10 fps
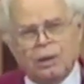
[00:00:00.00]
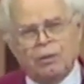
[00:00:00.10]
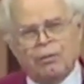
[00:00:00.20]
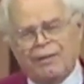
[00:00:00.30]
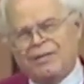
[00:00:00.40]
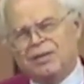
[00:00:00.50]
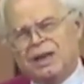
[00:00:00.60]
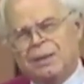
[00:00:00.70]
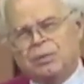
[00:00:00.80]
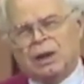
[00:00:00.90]
The revival
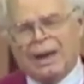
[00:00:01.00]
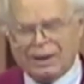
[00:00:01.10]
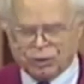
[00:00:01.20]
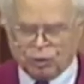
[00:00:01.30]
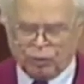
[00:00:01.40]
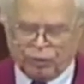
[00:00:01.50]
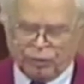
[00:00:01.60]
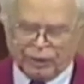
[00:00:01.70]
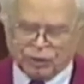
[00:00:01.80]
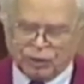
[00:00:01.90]
came to Glasgow, the
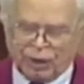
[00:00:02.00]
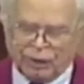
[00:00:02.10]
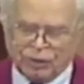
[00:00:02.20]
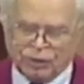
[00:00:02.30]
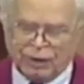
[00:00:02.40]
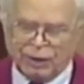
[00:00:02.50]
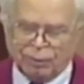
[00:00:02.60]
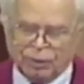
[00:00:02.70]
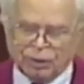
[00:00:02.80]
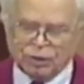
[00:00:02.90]
great Scottish city,
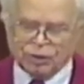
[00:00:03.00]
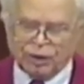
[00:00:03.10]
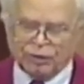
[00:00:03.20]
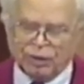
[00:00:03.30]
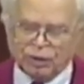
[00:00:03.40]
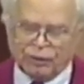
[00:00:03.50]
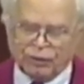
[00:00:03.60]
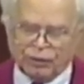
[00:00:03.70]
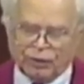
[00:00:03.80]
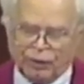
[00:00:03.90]
with the suddenness of a
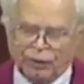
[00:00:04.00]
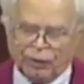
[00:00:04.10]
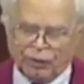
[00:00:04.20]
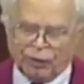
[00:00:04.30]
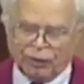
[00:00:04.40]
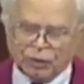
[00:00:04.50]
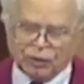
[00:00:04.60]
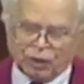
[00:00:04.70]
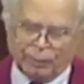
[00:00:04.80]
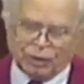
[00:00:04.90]

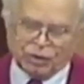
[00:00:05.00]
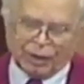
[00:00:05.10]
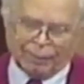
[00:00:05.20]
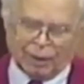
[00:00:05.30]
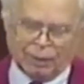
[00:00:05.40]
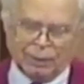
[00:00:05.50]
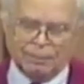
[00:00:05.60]
thunderstorm in summer.